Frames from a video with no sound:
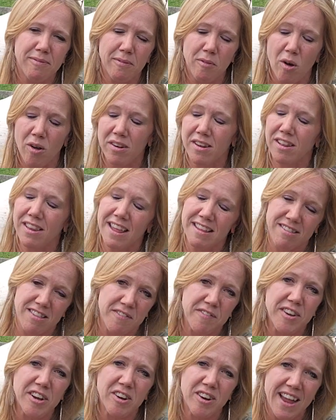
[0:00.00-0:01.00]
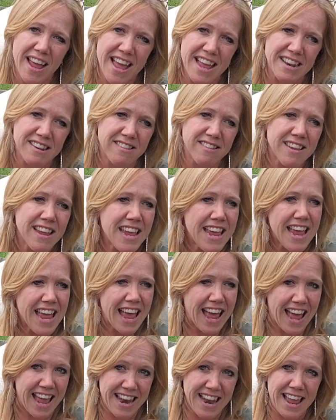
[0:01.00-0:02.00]
on the less severe end.
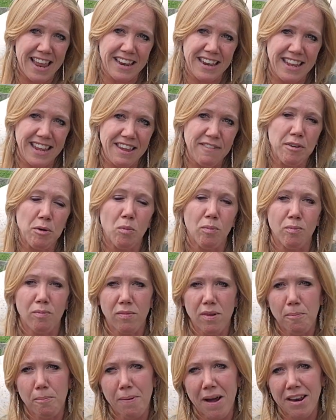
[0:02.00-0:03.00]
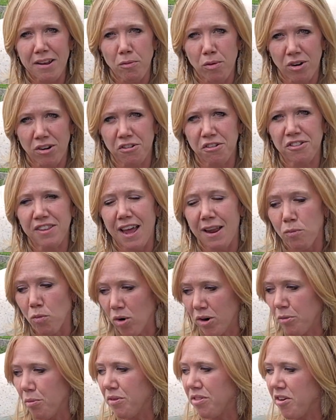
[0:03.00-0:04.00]
And then even body workers can
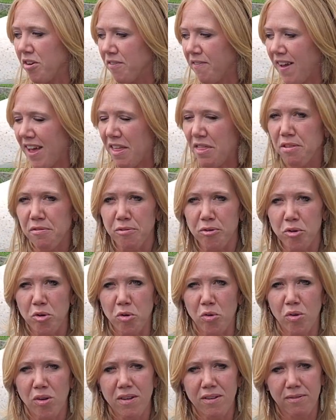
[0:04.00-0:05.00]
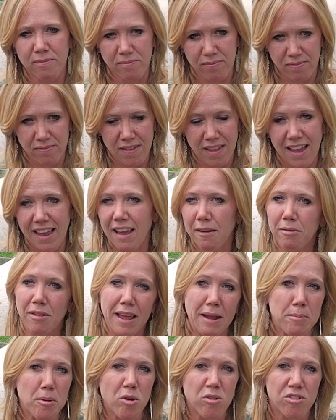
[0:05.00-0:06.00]
work with your vet through
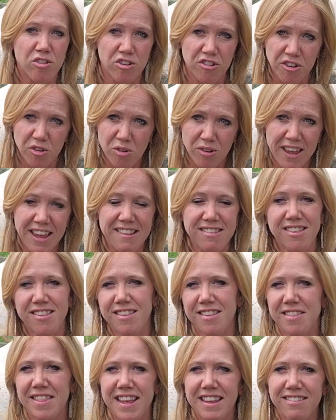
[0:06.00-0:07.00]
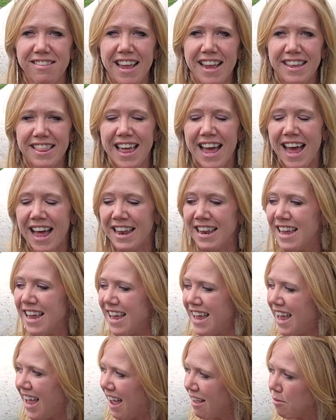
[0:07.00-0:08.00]
like post-surgical cases and things like that
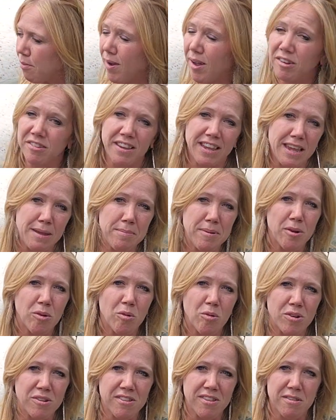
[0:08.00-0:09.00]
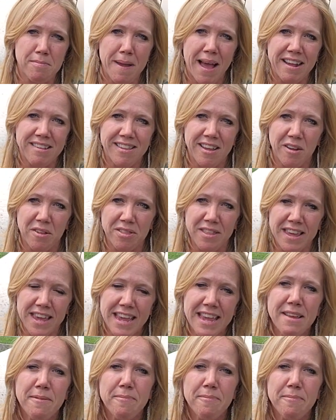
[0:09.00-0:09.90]
as well, to keep your horse's backs healthy.